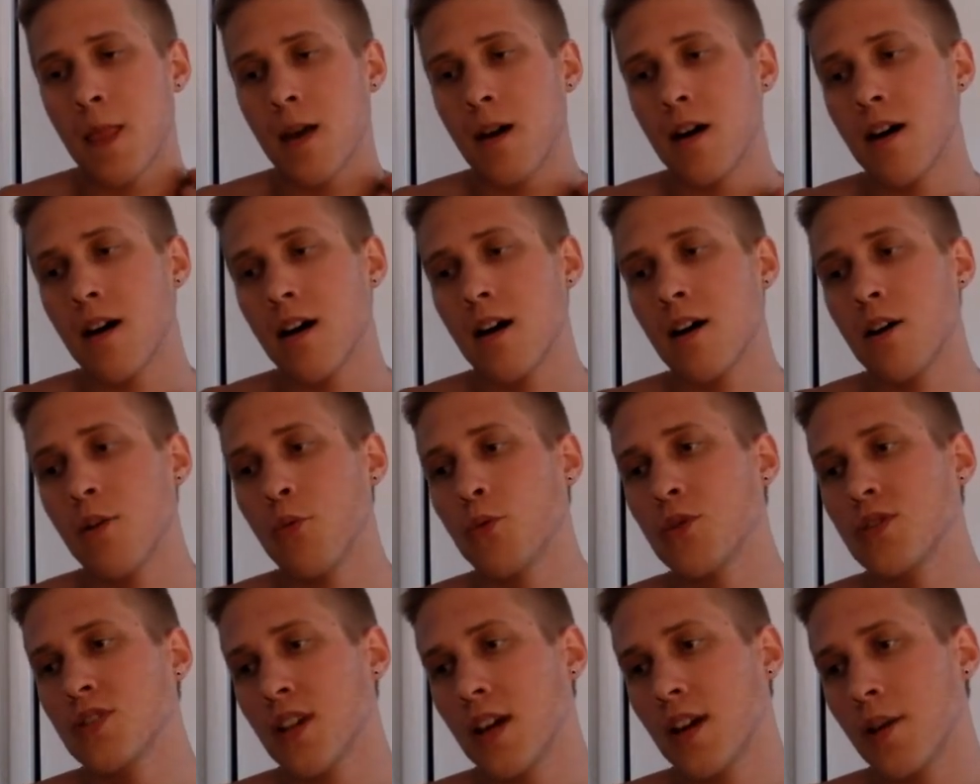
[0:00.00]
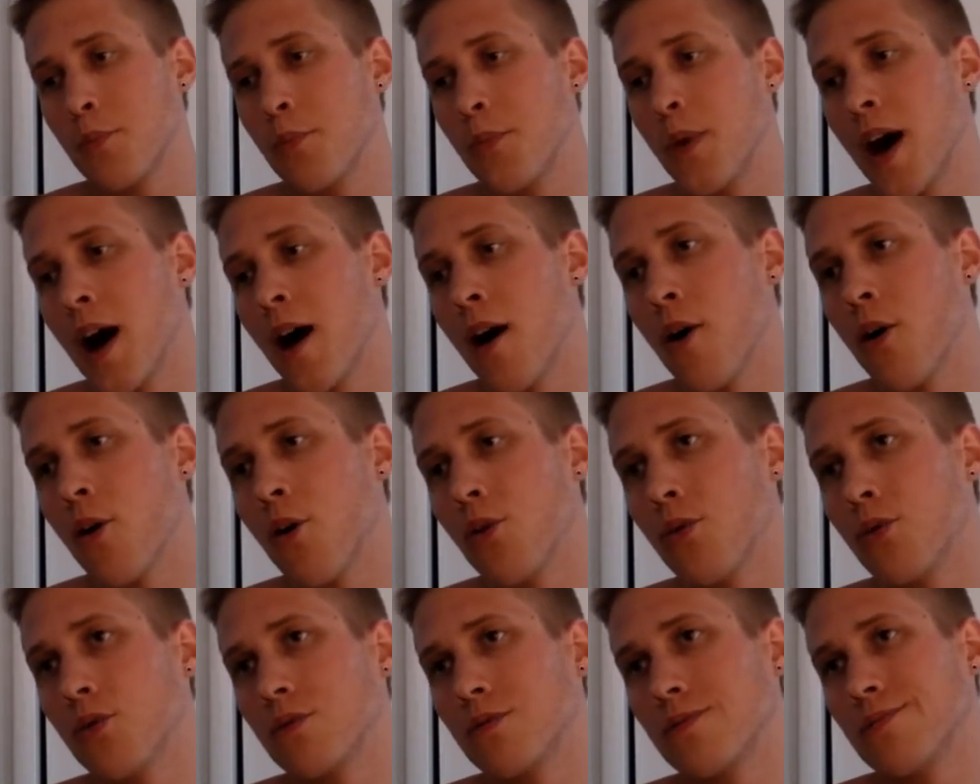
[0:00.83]
Was at
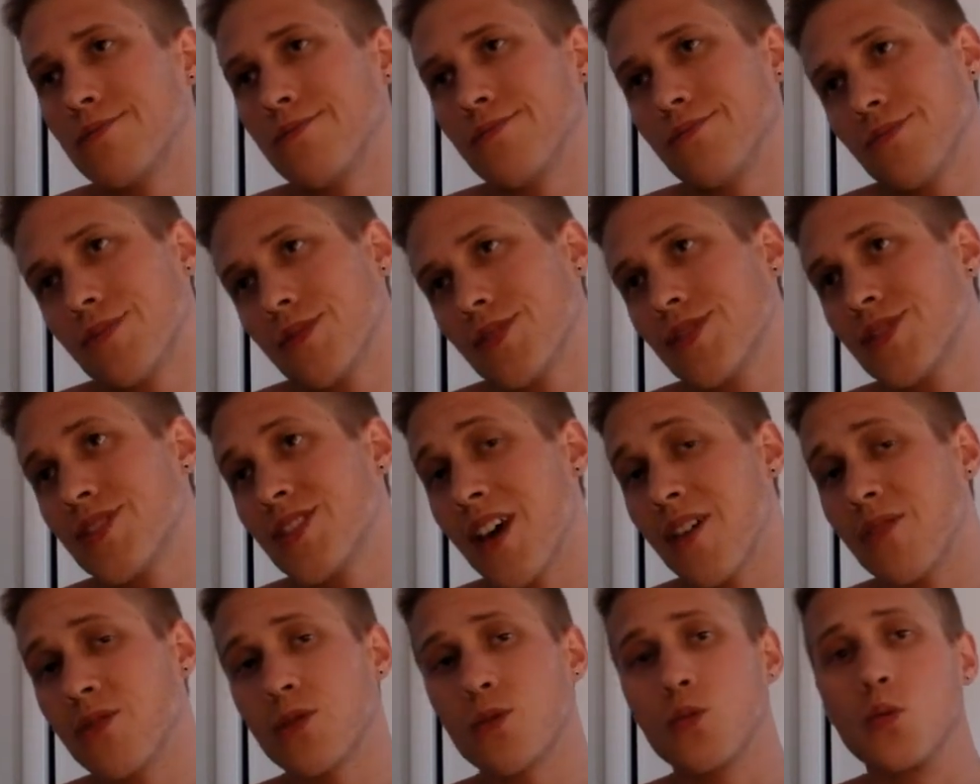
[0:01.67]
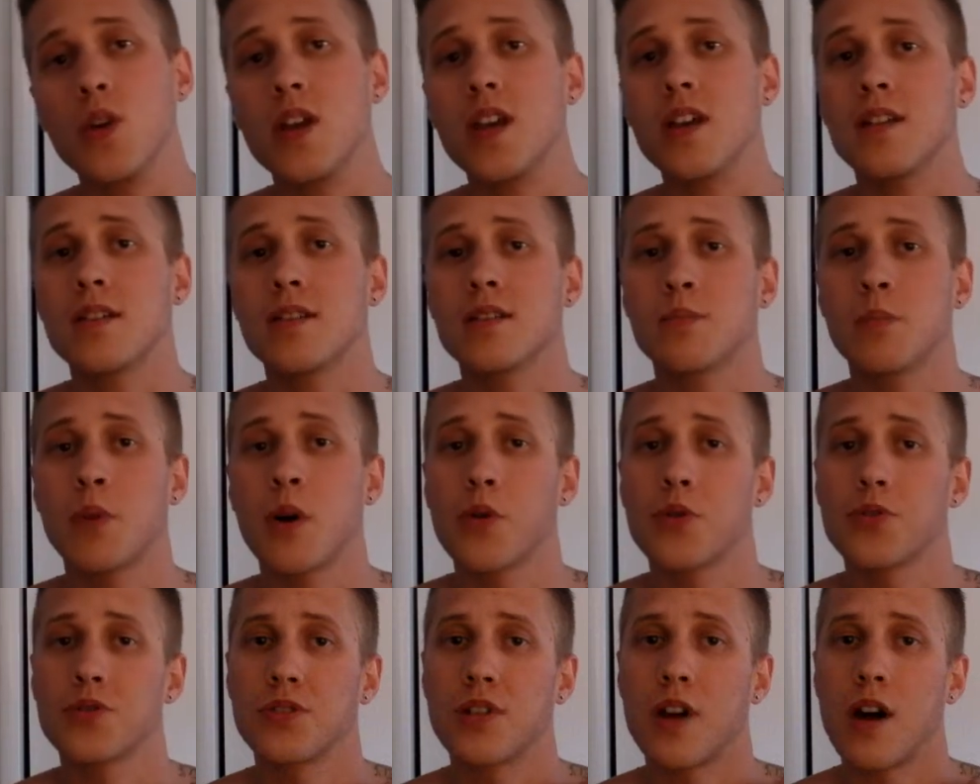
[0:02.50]
about 7 weeks
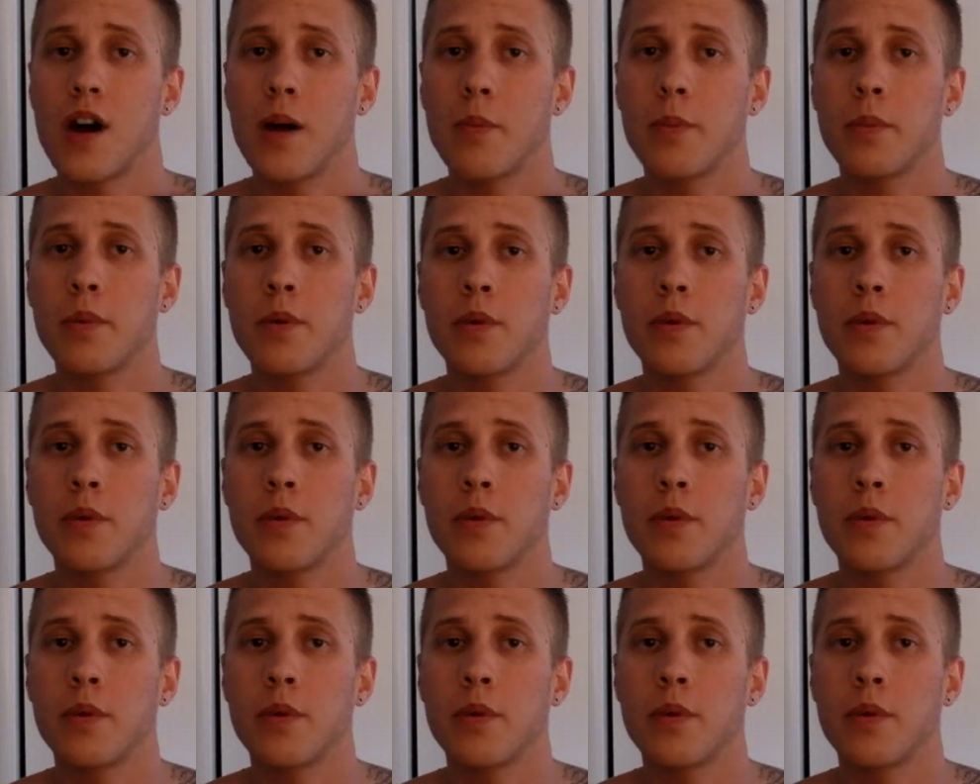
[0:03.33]
post-op.